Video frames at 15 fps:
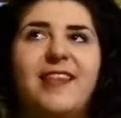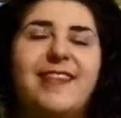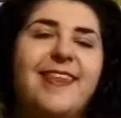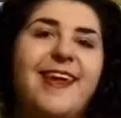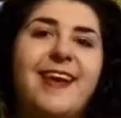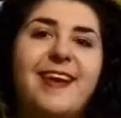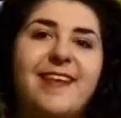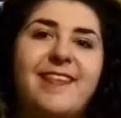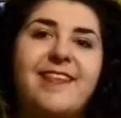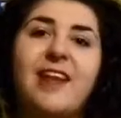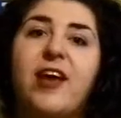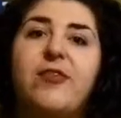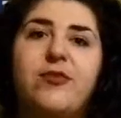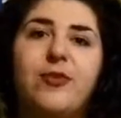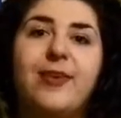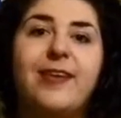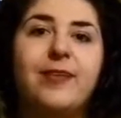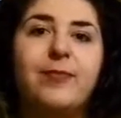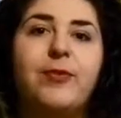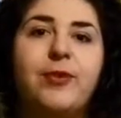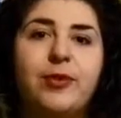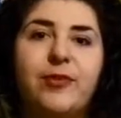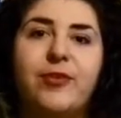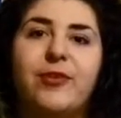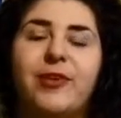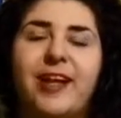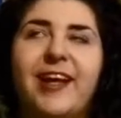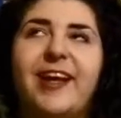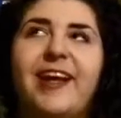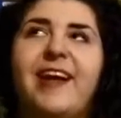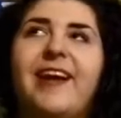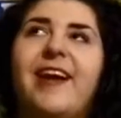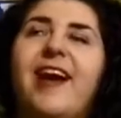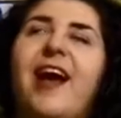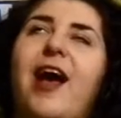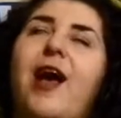that is natural and beautiful, and I